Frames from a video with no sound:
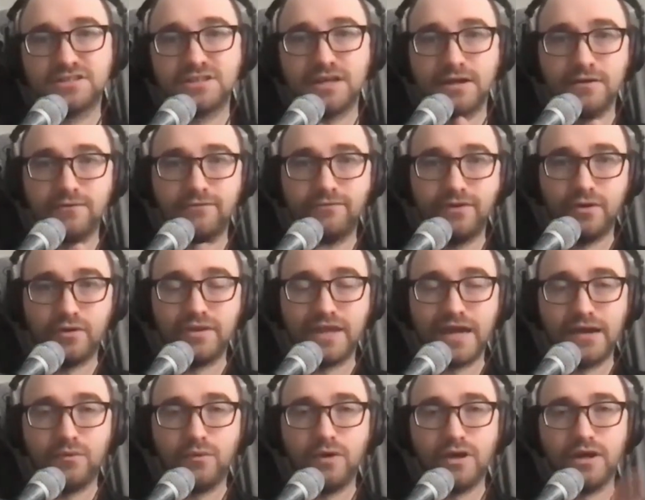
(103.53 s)
kind of feeling
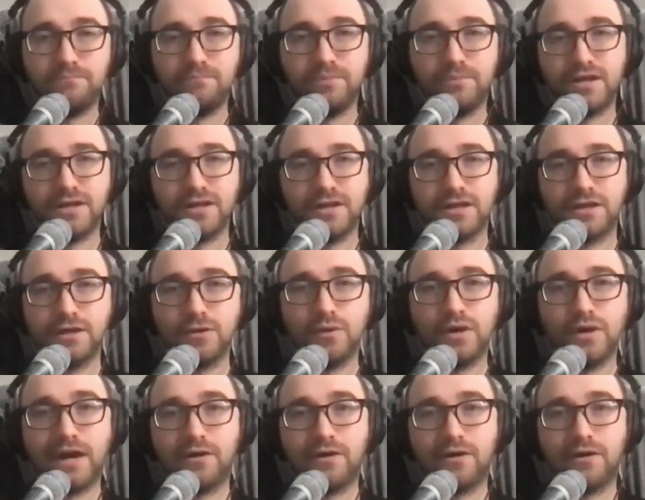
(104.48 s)
yep. that way. But we we,